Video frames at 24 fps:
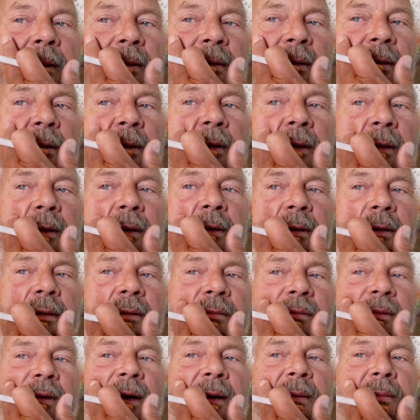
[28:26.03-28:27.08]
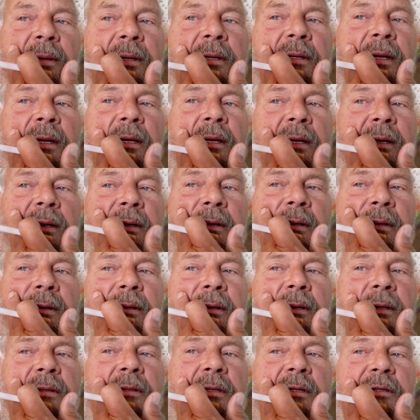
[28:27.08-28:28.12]
See that little Robert De Niro,
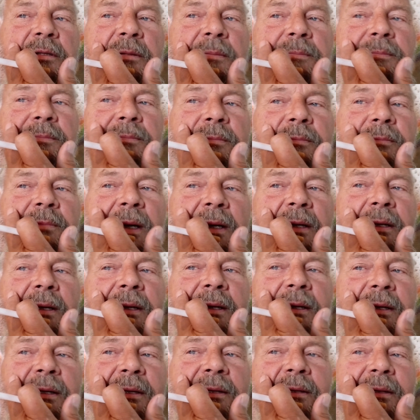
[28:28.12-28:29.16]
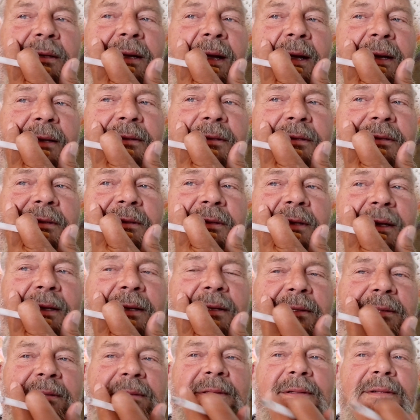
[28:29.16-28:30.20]
and there's about 100 actors that
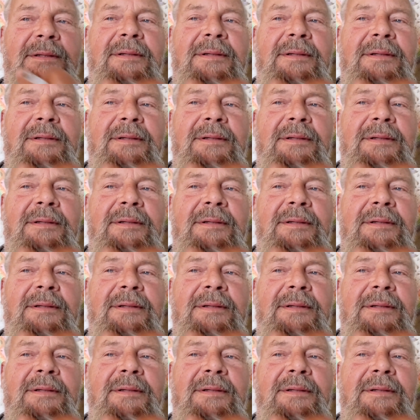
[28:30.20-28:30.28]
got